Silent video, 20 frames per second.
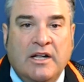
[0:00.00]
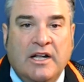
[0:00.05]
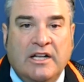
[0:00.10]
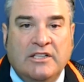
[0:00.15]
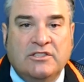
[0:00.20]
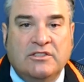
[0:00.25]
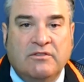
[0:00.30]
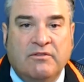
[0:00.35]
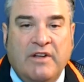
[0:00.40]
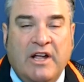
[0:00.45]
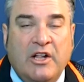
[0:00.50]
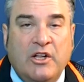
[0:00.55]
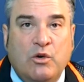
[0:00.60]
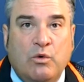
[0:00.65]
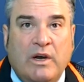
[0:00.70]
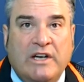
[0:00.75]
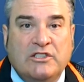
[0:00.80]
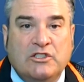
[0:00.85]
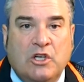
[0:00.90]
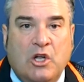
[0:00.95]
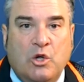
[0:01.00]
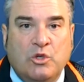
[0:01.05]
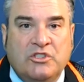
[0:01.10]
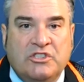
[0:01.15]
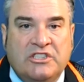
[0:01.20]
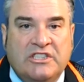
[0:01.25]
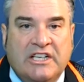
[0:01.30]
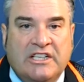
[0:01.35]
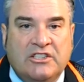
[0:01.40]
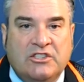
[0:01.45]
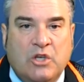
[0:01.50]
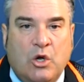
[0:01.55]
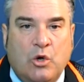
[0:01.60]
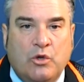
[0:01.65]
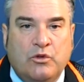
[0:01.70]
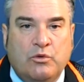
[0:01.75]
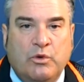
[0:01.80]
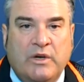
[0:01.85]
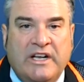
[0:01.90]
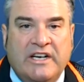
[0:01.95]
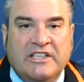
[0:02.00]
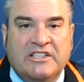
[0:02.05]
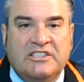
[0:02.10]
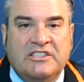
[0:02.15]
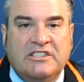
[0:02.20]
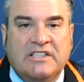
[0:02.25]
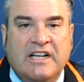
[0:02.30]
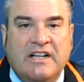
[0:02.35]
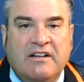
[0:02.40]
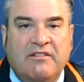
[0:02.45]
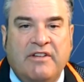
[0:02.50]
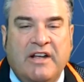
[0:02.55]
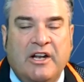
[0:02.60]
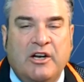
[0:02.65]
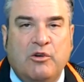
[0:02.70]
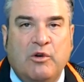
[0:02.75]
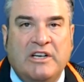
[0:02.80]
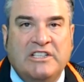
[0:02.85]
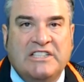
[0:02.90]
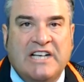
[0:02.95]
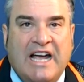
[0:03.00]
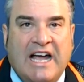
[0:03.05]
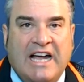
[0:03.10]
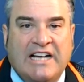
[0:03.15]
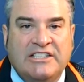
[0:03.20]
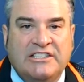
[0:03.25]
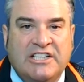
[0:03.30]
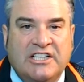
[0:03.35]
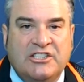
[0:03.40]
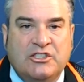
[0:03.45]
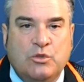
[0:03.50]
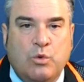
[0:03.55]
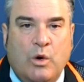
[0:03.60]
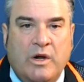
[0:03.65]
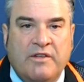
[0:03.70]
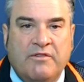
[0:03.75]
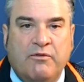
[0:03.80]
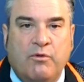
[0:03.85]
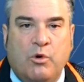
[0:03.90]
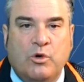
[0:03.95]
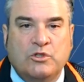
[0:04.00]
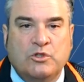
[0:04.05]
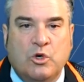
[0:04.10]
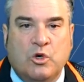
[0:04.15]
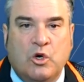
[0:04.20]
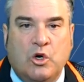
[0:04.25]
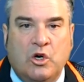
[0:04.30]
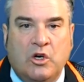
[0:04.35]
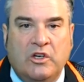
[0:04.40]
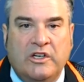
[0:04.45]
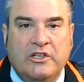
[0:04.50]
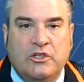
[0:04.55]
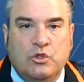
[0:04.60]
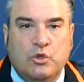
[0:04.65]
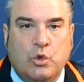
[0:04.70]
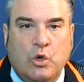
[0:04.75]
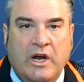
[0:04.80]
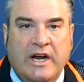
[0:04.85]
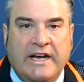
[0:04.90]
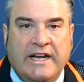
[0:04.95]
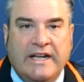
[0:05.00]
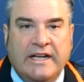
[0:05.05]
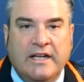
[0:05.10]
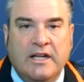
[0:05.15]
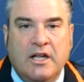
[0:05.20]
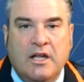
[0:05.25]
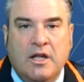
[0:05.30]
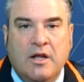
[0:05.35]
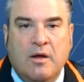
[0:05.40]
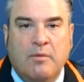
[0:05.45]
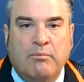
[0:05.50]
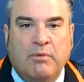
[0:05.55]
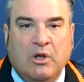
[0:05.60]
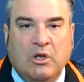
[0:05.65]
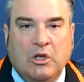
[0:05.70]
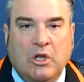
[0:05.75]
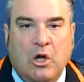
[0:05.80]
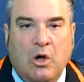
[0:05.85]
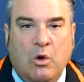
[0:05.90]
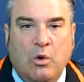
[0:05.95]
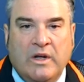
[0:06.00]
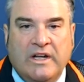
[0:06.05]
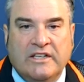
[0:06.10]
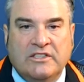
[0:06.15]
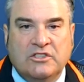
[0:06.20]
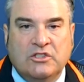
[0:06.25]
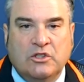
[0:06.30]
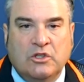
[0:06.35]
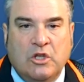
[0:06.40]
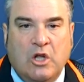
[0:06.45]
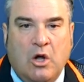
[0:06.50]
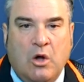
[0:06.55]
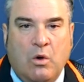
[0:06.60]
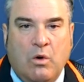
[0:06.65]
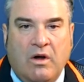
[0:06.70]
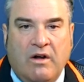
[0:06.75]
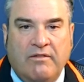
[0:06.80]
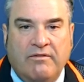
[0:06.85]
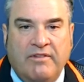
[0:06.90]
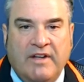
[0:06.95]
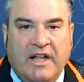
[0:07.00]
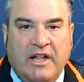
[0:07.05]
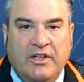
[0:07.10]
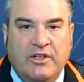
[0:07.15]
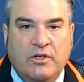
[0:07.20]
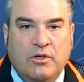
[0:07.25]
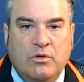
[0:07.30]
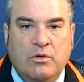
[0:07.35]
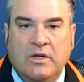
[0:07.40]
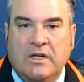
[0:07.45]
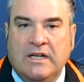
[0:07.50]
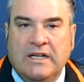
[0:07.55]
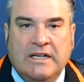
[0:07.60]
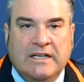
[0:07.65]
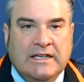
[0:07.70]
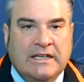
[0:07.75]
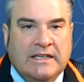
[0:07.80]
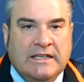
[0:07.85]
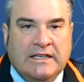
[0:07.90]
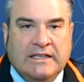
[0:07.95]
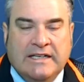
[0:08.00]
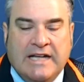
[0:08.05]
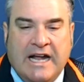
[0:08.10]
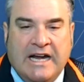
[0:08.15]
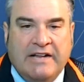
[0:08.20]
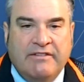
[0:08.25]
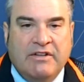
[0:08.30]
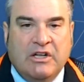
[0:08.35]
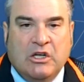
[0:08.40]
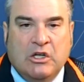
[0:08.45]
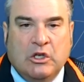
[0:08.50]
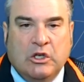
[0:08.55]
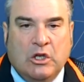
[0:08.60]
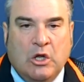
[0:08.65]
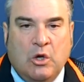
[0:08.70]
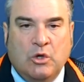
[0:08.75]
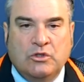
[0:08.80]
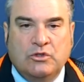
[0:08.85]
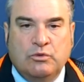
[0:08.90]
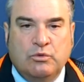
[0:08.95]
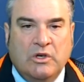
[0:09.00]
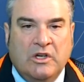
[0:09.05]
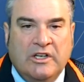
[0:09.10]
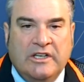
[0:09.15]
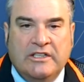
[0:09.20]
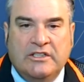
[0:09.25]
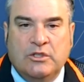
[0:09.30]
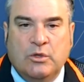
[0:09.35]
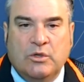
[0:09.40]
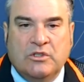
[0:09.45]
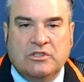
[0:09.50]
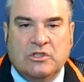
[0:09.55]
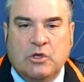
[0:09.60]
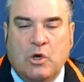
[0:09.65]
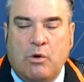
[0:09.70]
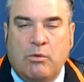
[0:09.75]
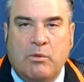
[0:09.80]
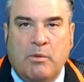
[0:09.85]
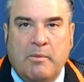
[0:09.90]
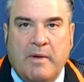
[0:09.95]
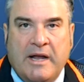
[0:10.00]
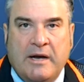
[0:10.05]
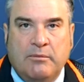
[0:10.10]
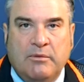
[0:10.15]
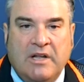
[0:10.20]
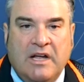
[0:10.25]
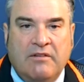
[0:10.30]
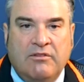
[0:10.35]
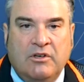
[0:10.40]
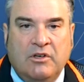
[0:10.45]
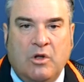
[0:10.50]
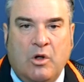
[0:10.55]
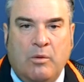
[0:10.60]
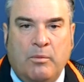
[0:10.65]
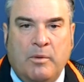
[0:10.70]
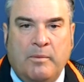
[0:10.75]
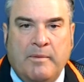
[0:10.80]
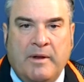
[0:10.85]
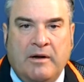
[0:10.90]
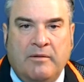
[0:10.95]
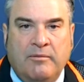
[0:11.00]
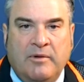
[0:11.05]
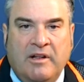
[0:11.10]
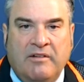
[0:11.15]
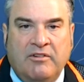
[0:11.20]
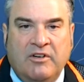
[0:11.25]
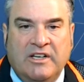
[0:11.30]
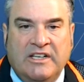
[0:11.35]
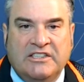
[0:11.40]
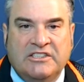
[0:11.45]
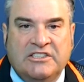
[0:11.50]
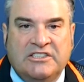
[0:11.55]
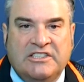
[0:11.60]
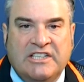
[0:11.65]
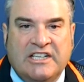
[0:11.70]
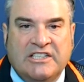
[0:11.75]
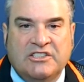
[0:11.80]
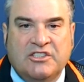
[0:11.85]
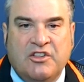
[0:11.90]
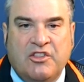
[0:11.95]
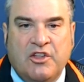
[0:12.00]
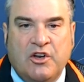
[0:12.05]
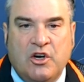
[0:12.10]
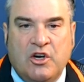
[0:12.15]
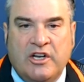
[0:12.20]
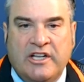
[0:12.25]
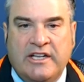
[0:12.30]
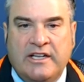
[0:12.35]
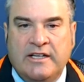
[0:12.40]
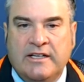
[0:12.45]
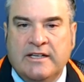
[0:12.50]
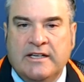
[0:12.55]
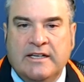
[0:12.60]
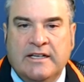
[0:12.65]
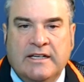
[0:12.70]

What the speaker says: Its value range low 603 and a value range high 624. So currently trading below its low of value, not even close really to its lower momentum level at 630.